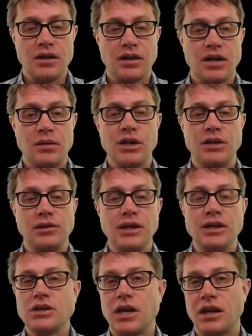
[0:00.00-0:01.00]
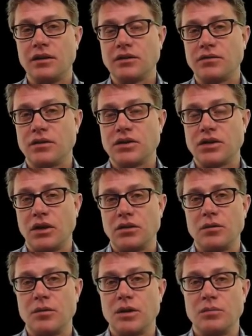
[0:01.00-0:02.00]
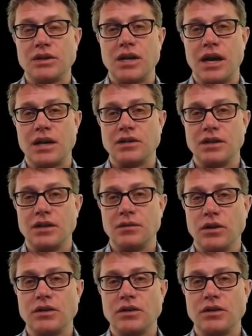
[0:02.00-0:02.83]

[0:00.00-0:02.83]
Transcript: There are going to be leak channels for sodium and potassium.